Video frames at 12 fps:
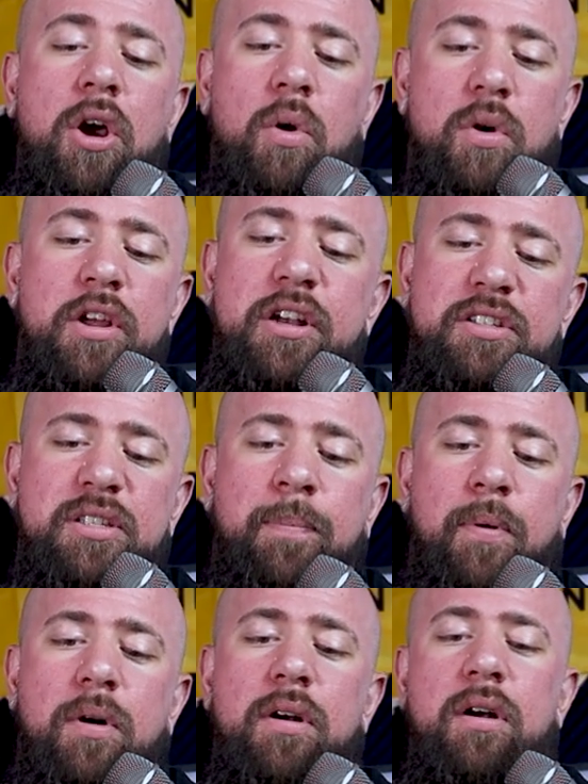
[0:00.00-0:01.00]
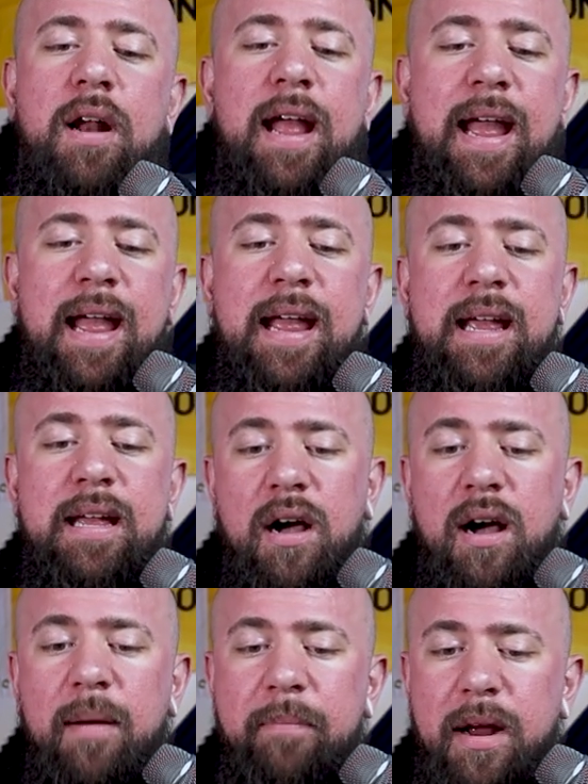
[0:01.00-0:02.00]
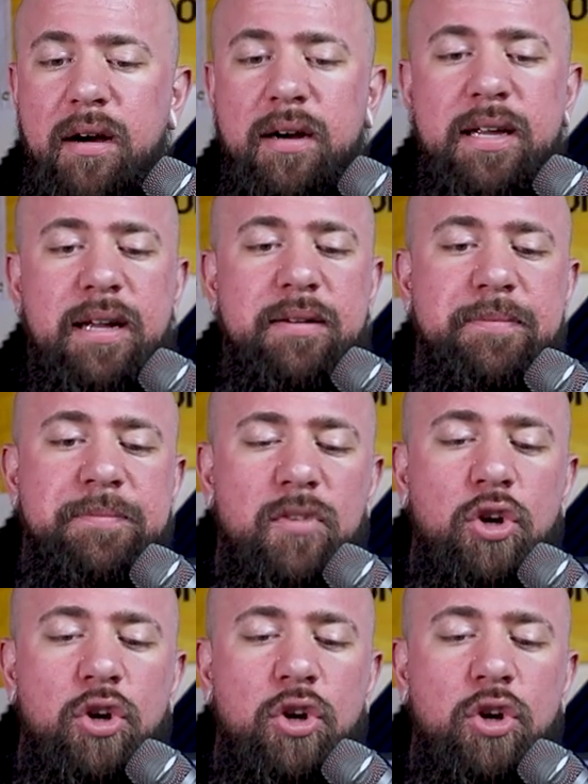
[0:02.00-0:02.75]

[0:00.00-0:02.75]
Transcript: Or you could support a American